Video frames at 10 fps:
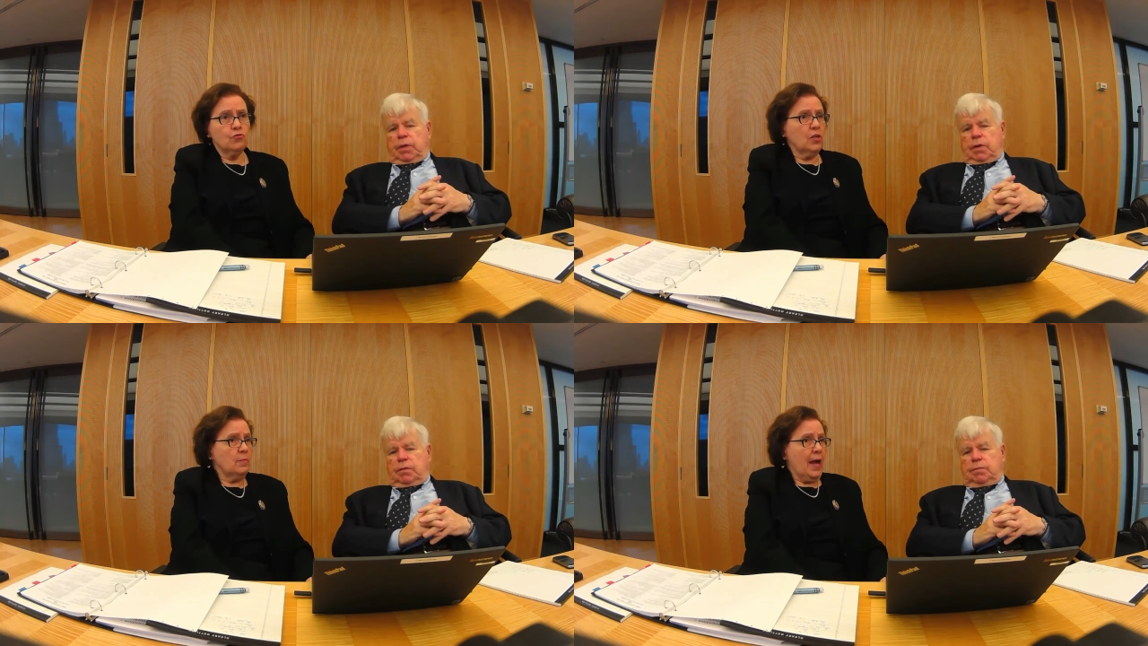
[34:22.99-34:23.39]

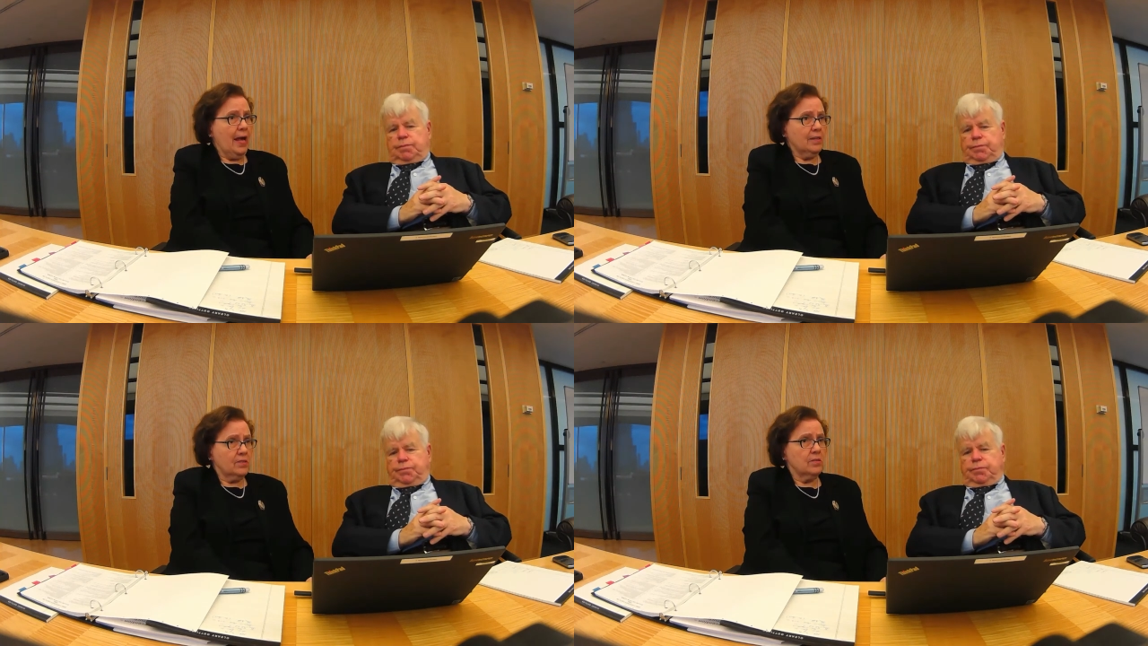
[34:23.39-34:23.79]
Speaker 1: DREAM
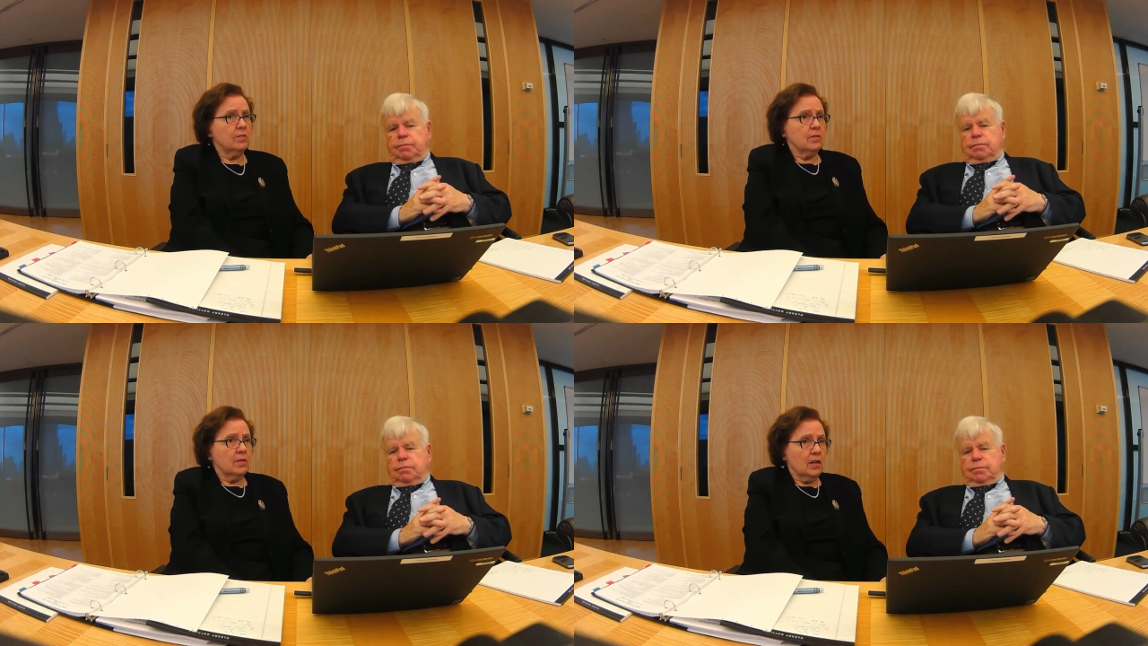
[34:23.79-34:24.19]
Act.
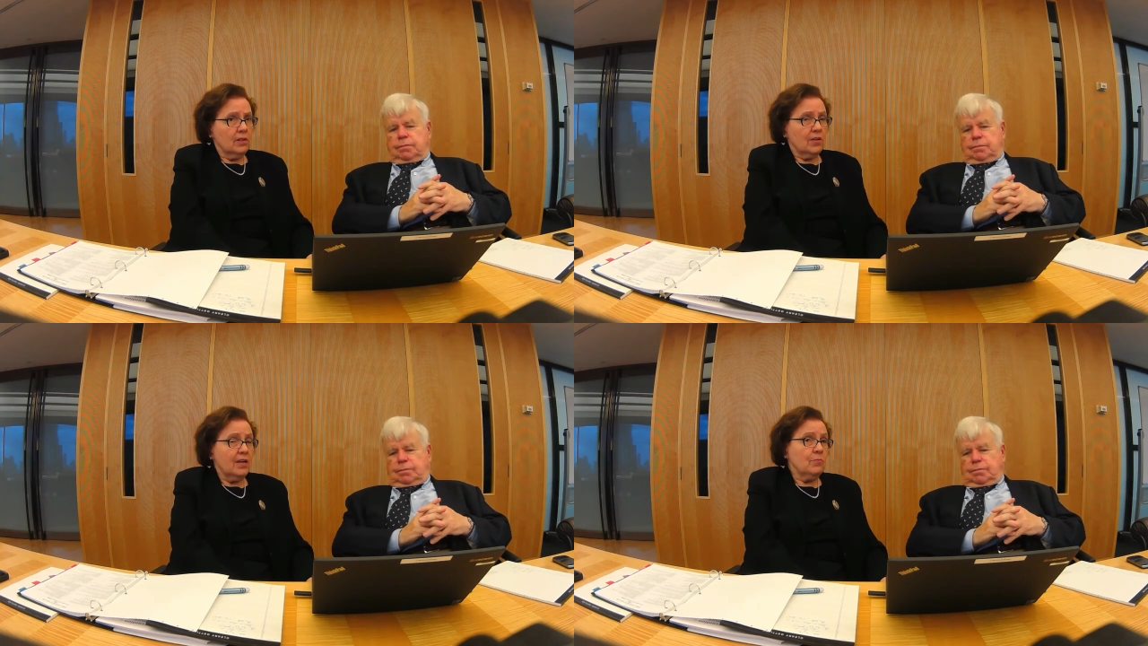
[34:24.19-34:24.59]
All
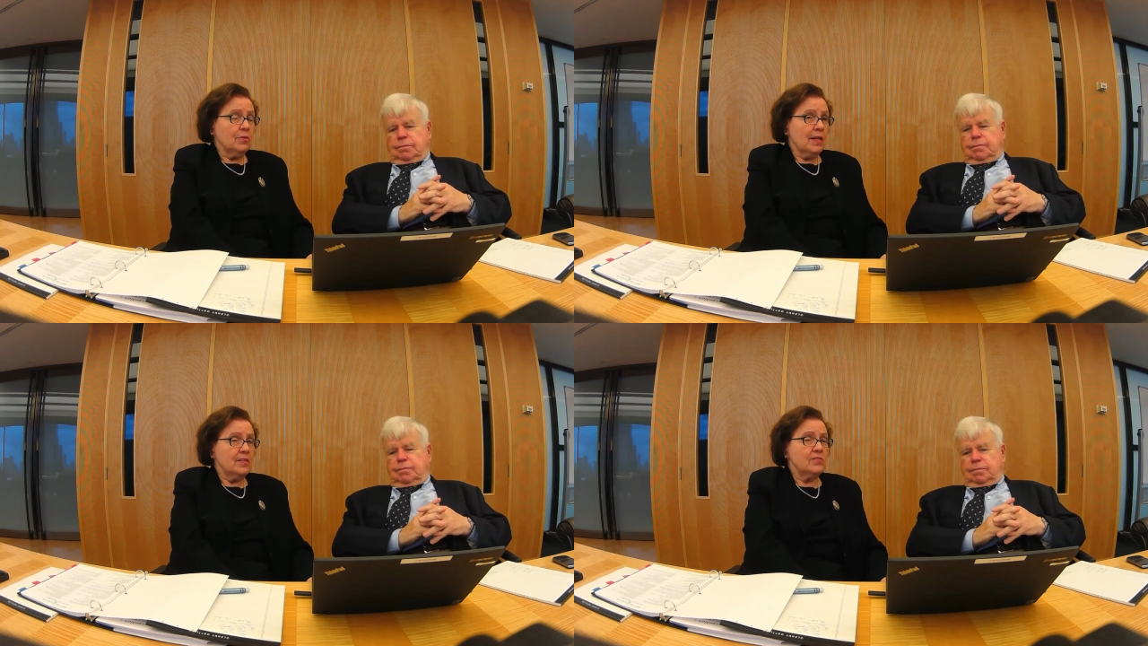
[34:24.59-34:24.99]
right, well,
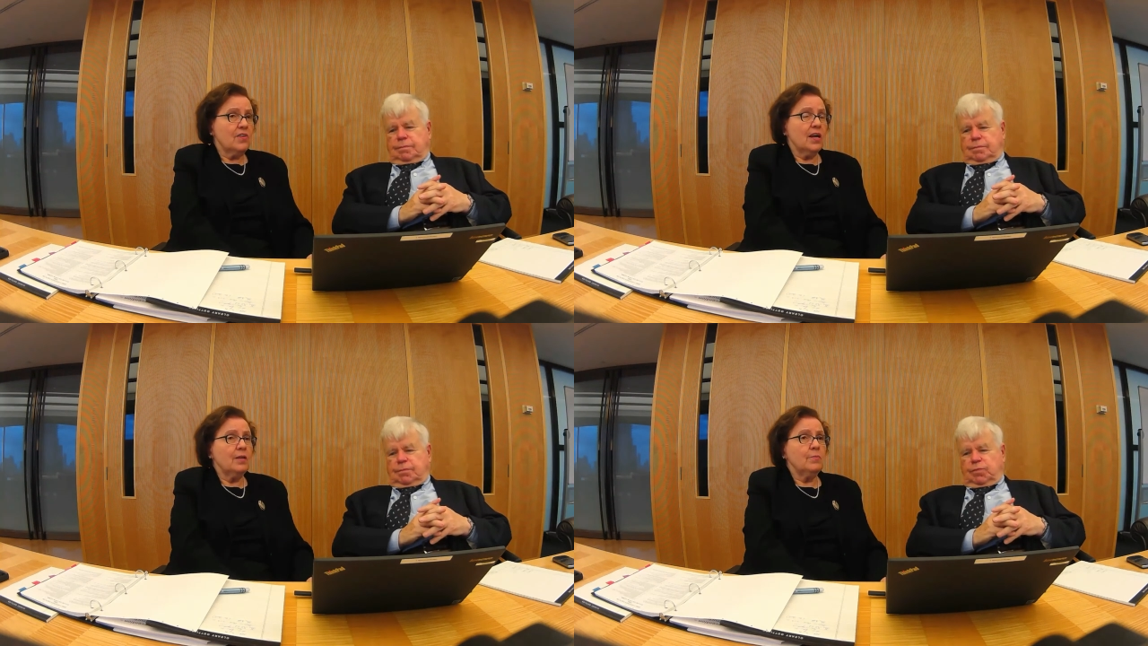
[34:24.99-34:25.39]
that's
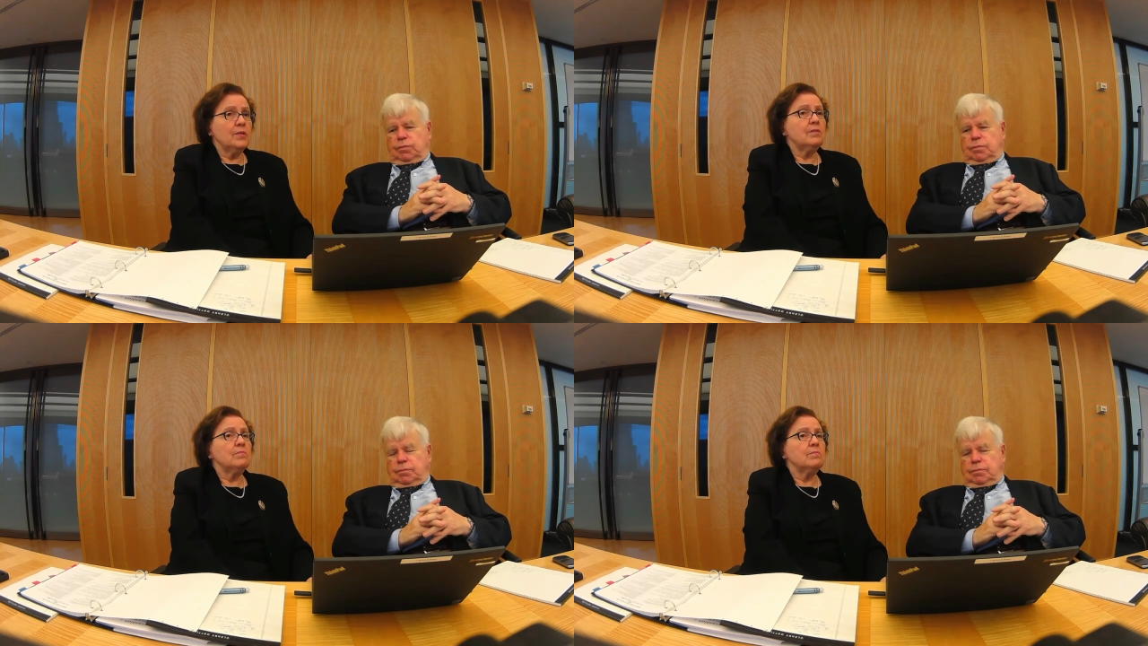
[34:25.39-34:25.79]
fine, but
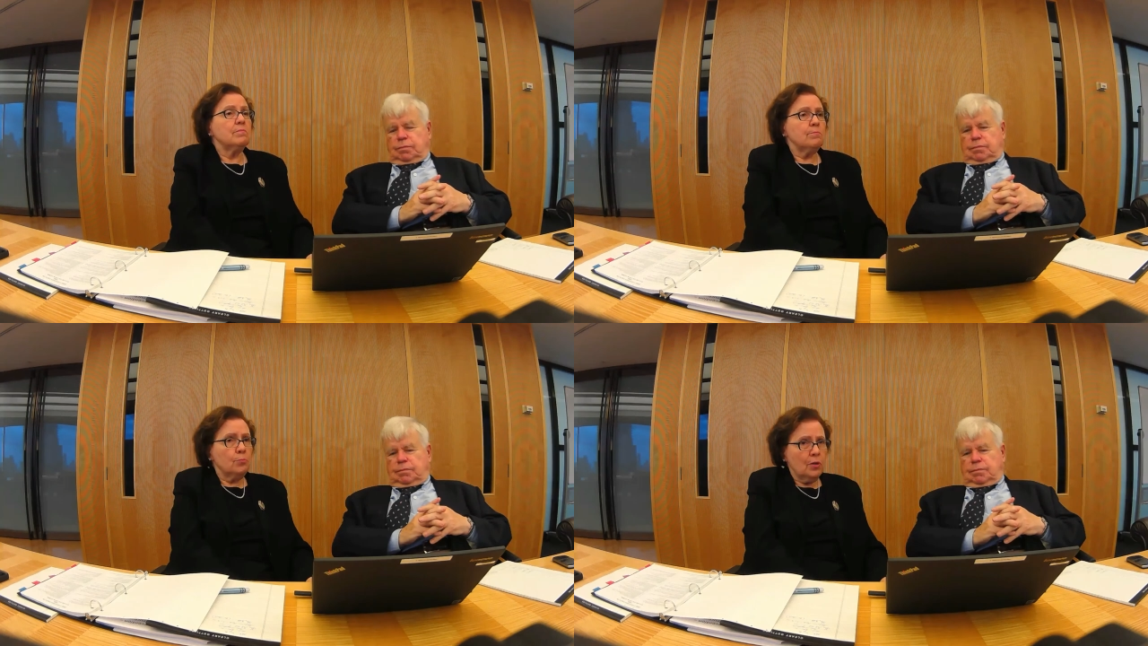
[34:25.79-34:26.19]

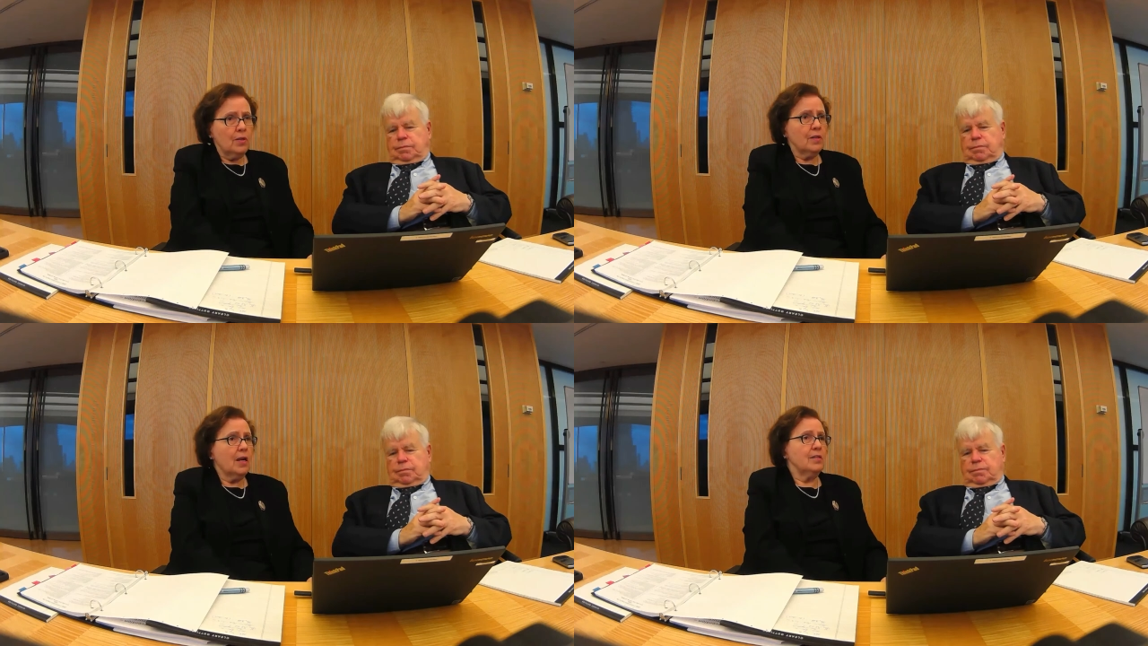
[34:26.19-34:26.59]
put it in
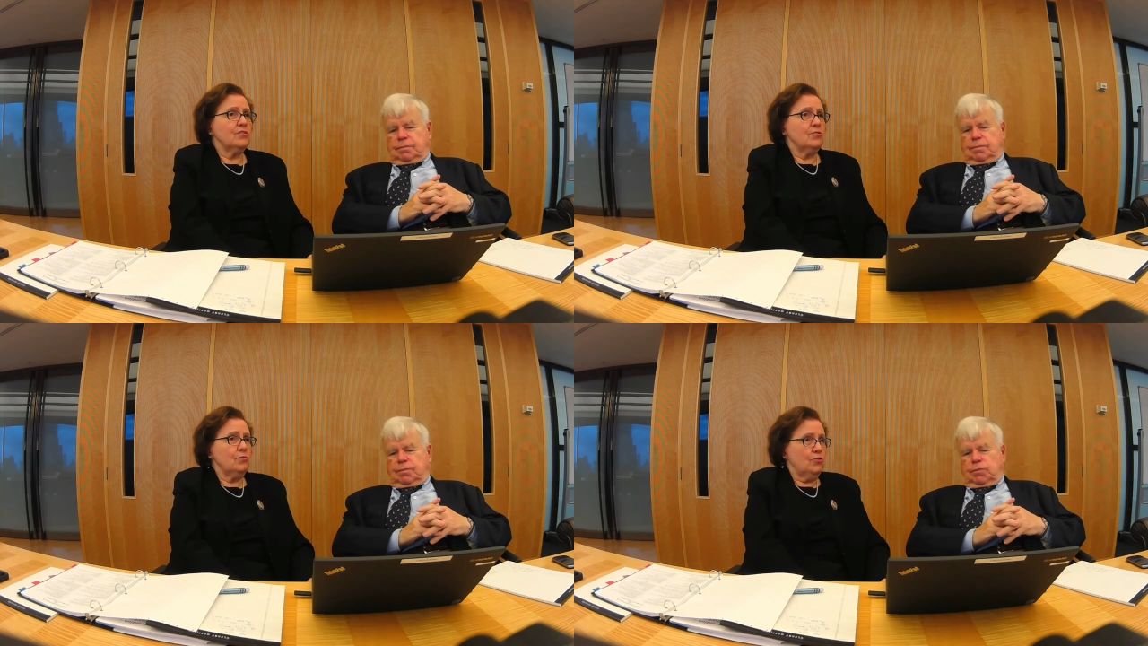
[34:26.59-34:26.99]
the
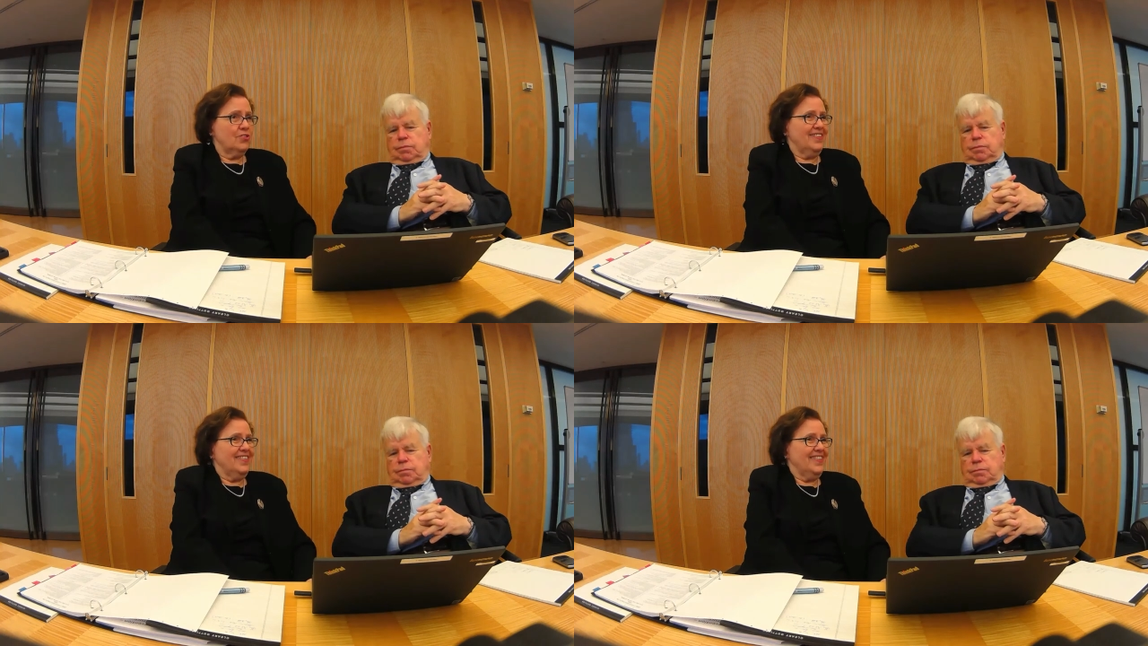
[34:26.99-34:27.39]
Constitution